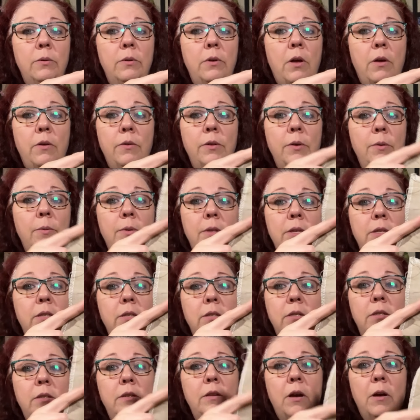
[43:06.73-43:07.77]
although this
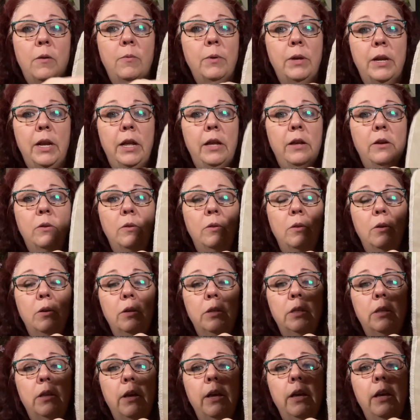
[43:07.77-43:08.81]
is not what ale
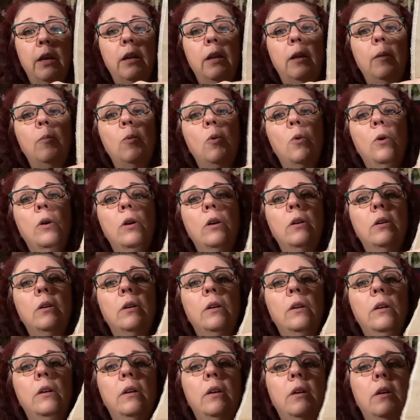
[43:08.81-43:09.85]
looks like anymore,
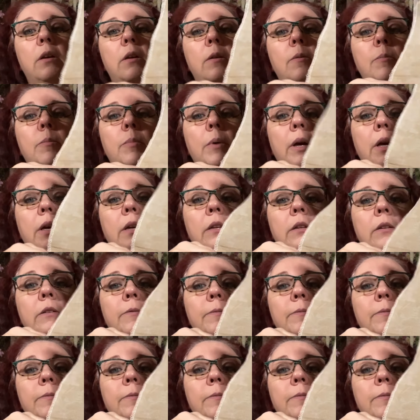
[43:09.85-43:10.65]
but